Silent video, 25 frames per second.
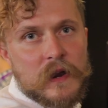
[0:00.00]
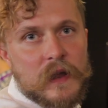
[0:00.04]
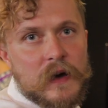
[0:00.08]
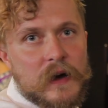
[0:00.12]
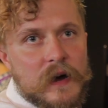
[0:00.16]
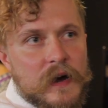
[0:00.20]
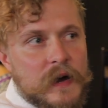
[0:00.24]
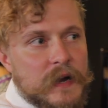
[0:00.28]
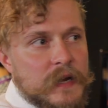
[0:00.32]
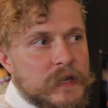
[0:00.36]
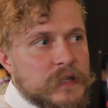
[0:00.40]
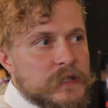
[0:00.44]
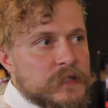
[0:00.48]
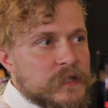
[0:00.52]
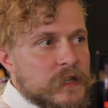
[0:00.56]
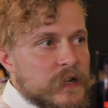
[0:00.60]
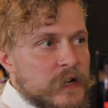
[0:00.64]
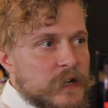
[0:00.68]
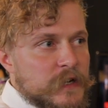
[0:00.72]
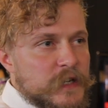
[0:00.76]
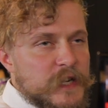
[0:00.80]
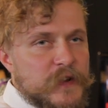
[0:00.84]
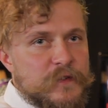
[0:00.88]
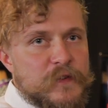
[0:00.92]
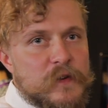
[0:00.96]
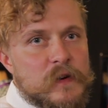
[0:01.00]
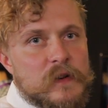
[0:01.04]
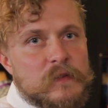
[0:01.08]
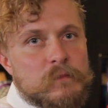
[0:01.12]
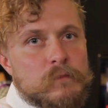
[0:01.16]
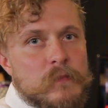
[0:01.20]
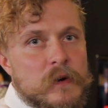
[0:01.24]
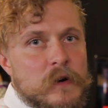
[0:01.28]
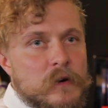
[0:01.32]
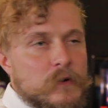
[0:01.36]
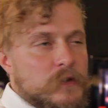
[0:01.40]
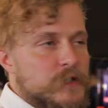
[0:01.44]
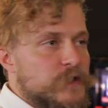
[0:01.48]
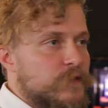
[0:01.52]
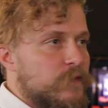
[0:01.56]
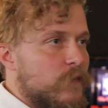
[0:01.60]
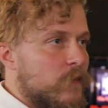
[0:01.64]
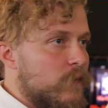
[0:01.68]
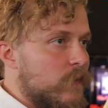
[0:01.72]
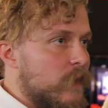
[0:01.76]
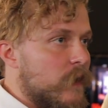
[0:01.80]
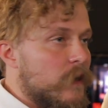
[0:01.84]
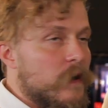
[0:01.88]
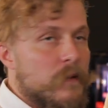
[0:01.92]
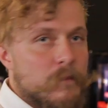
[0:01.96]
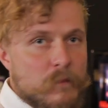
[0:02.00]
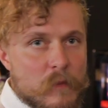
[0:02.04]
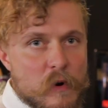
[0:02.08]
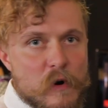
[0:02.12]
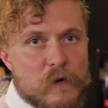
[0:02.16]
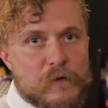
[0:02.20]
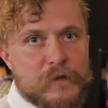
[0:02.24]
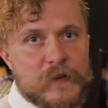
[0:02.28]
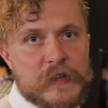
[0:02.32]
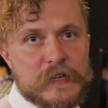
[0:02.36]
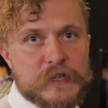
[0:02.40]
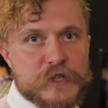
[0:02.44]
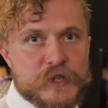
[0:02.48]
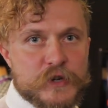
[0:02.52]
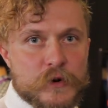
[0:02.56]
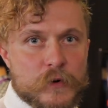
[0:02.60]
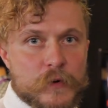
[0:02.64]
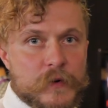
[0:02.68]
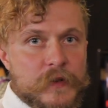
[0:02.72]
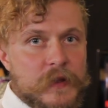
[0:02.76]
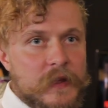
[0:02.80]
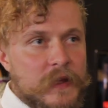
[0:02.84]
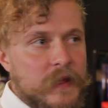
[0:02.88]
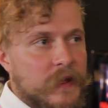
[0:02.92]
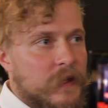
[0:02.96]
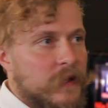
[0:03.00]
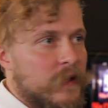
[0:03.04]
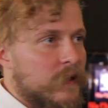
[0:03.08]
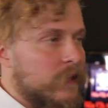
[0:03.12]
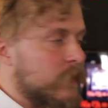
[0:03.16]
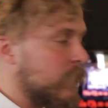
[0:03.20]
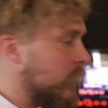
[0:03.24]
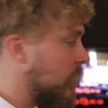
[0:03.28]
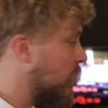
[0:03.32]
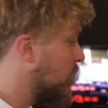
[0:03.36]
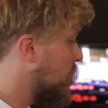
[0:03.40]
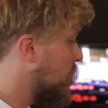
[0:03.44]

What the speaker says: lines, different modes for anamorphic shooting.